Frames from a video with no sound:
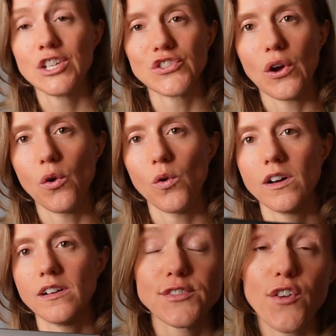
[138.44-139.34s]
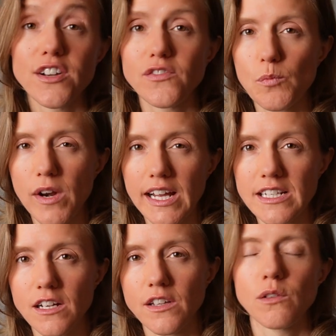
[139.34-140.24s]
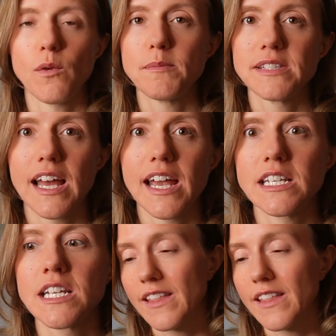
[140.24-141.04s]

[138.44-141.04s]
So as far as from what I can tell on their website,